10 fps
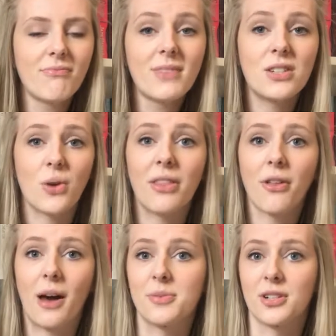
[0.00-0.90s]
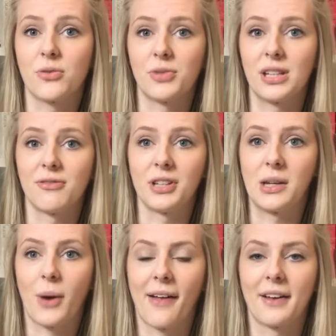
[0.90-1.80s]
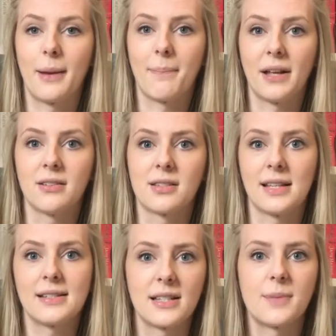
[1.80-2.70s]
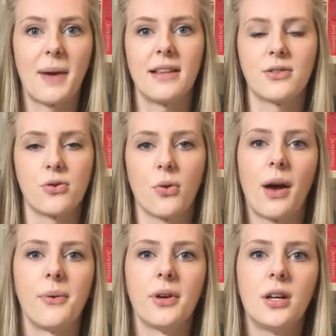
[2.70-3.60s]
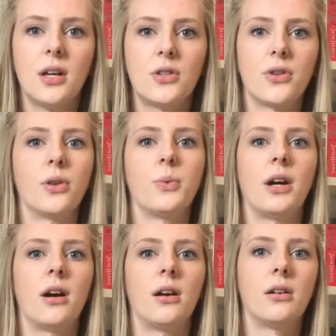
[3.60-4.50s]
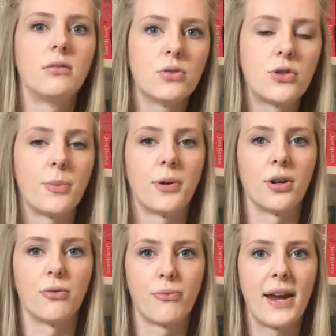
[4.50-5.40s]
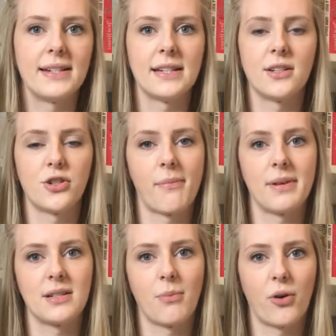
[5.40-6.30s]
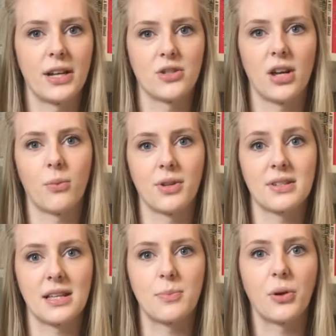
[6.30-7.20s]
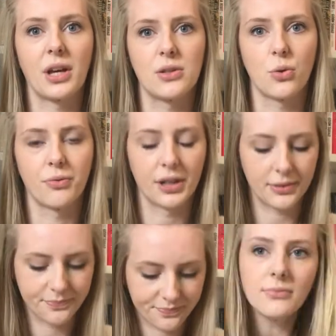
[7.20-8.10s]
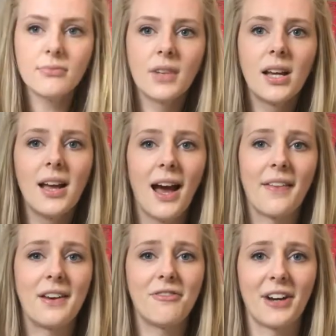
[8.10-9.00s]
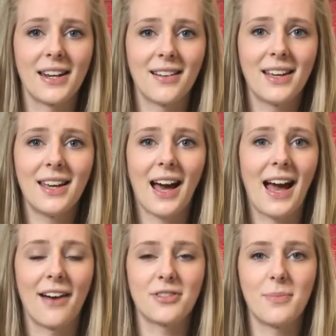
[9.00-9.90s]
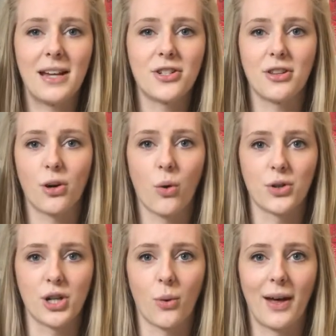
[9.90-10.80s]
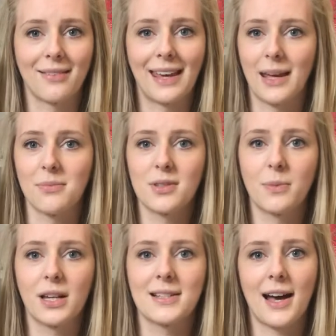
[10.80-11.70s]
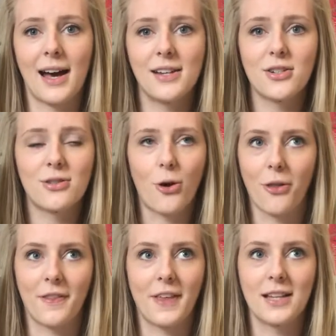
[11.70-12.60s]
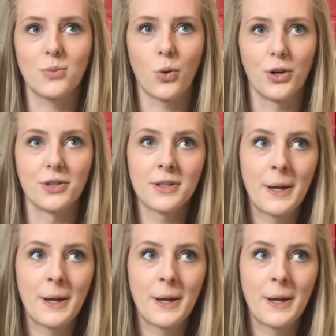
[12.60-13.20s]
So I thought that was done really, really well, and it builds this suspense throughout so that we are super ready to jump into Mockingjay once this book is over. And then finally, I have to mention the Quarter Quell Games, because I just thought that this was